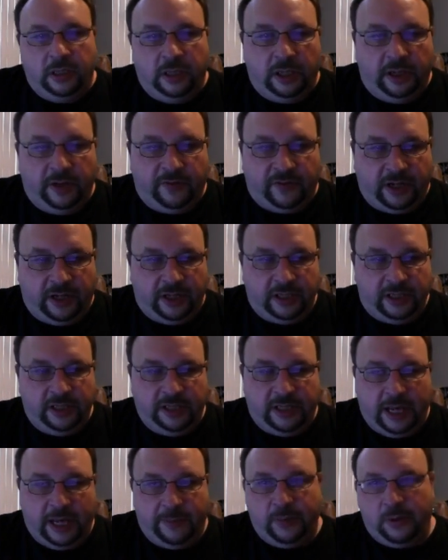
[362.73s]
If I
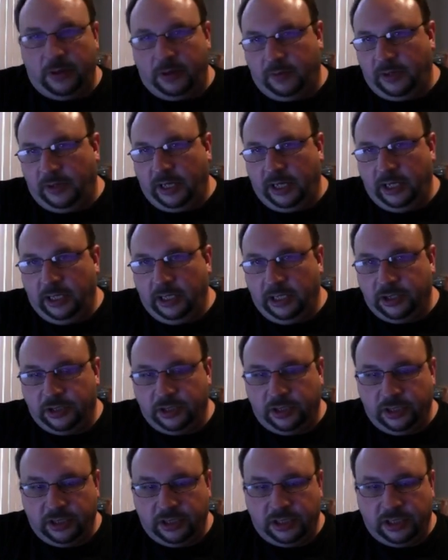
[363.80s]
did that part right, it
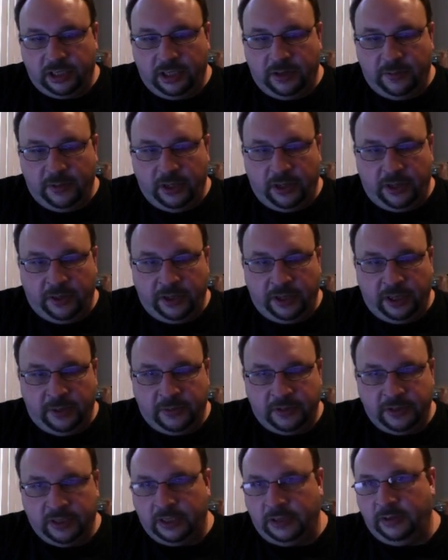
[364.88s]
should just give me all the
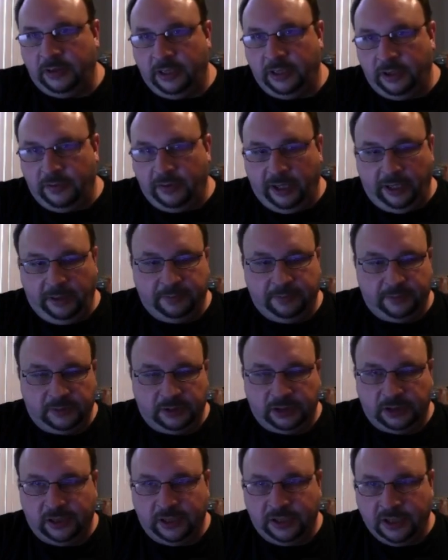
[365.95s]
numbers that are in the array and
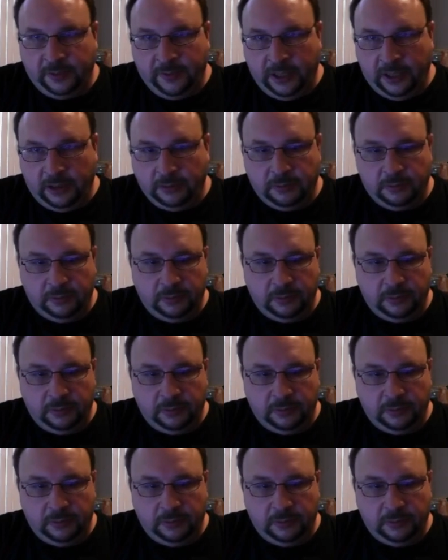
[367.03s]
just list them out.